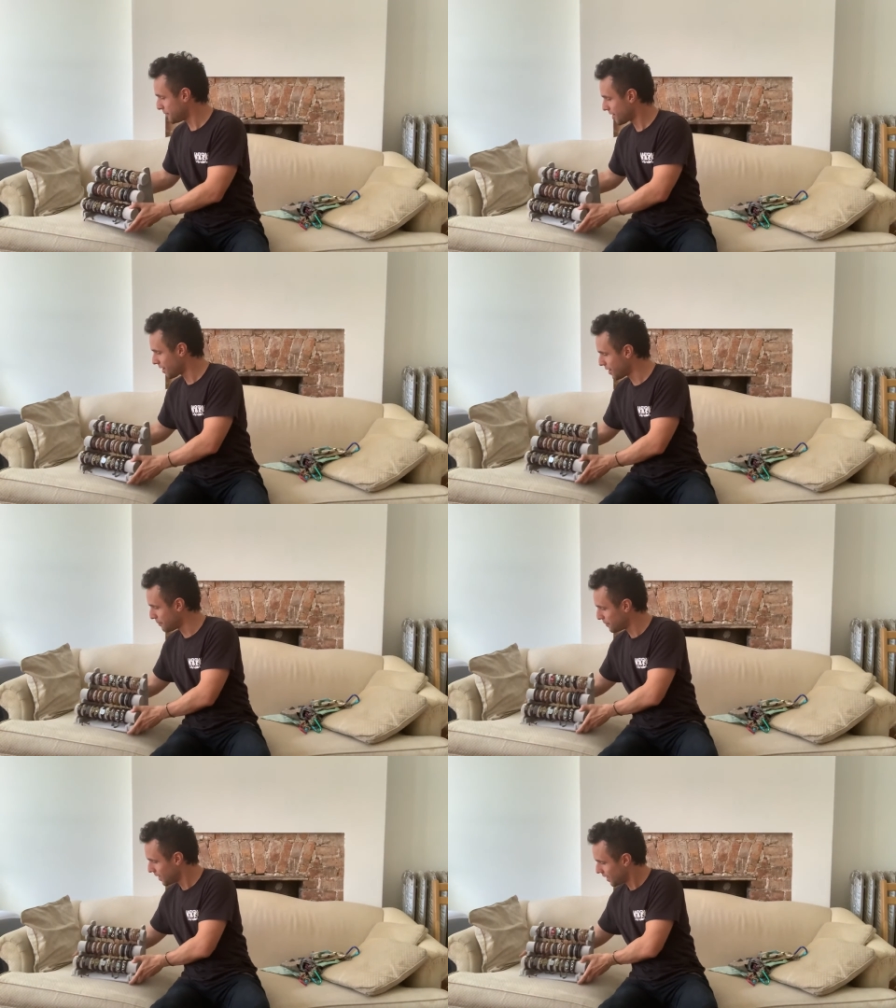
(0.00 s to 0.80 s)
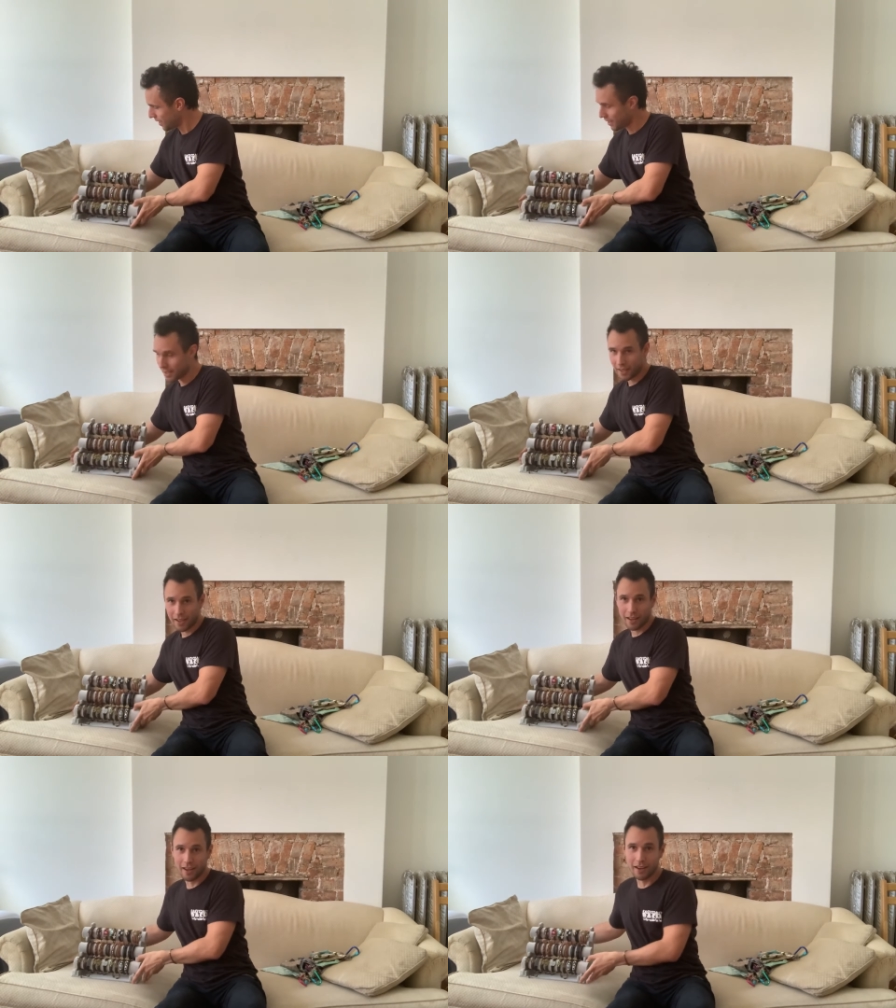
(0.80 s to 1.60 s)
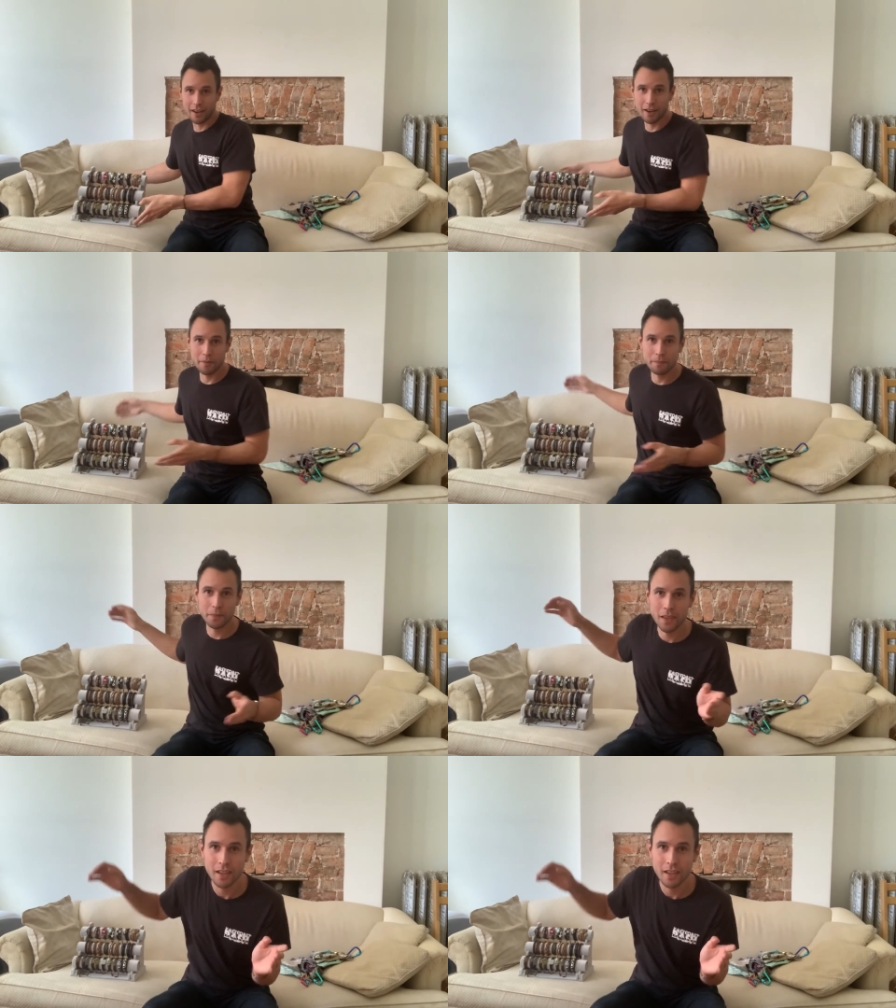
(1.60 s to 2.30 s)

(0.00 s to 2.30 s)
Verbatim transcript: time. Um,